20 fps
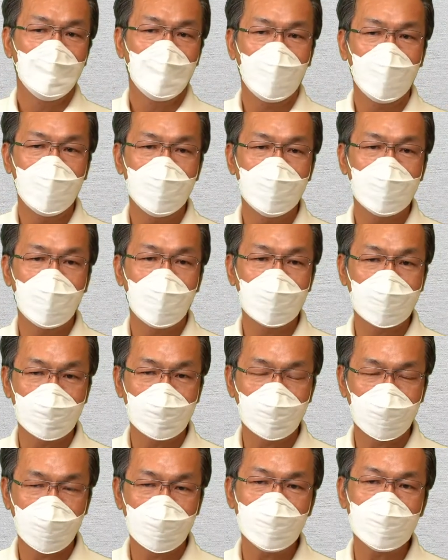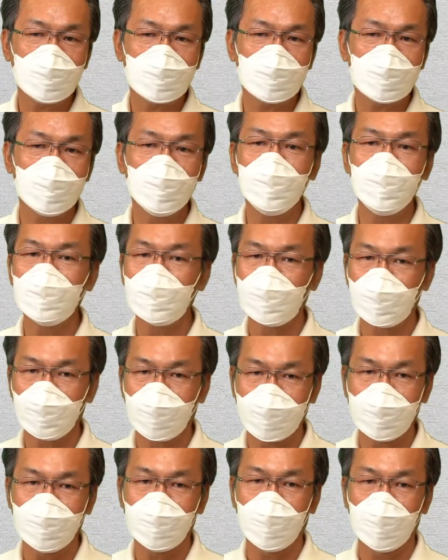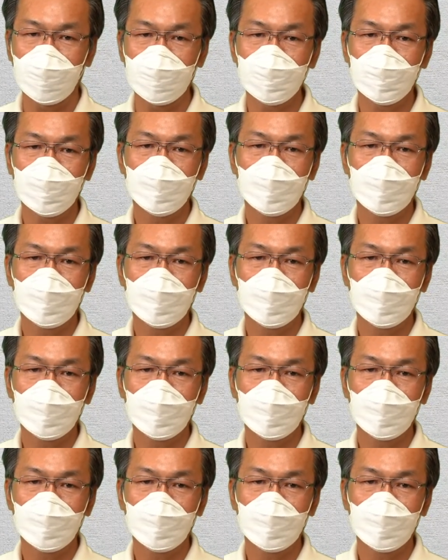And I can promise the youth one thing,